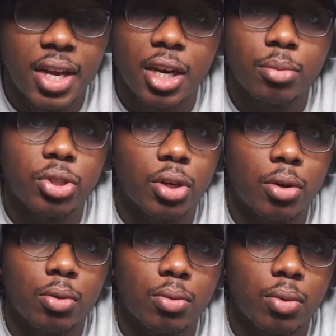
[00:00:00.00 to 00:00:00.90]
show,
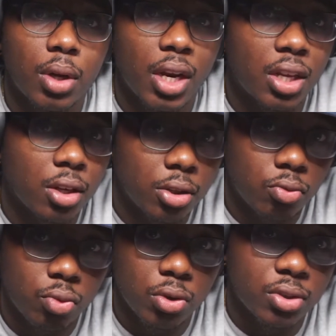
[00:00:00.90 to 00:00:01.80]
and he looked
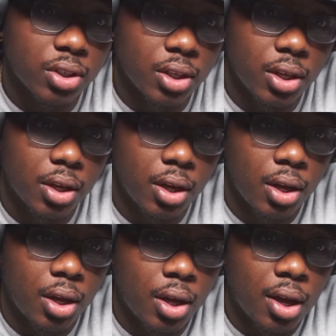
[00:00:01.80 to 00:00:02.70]
real sick,
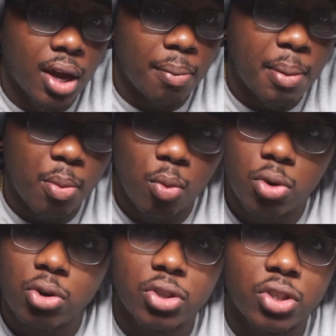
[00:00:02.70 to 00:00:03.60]
and people were real
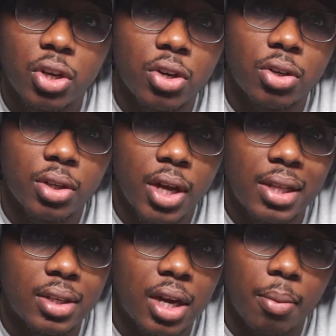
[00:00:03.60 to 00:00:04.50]
concerned at the
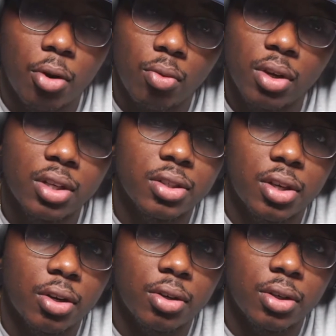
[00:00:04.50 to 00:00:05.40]
time. They were really
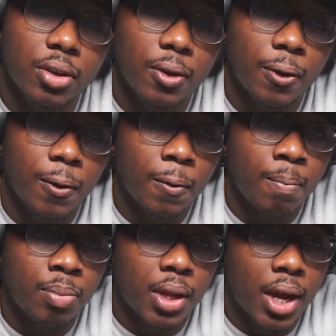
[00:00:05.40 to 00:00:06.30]
concerned,
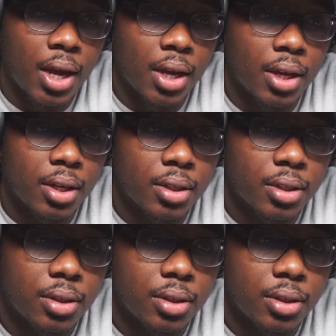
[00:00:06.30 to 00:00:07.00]
and